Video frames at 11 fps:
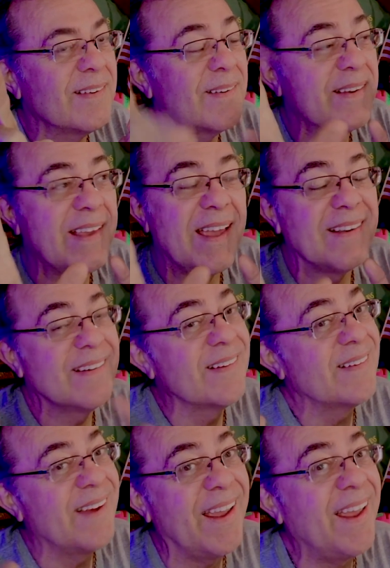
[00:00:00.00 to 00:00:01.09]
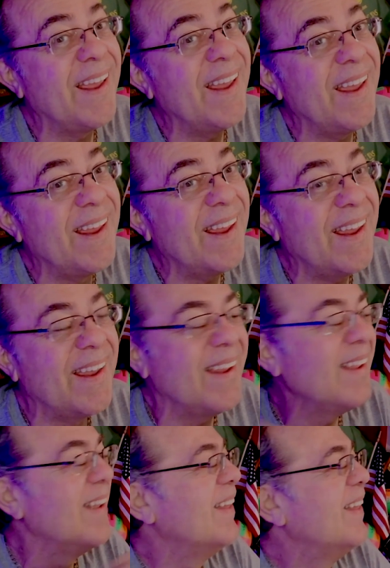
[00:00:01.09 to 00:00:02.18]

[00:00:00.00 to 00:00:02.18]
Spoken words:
so I can't go, hey.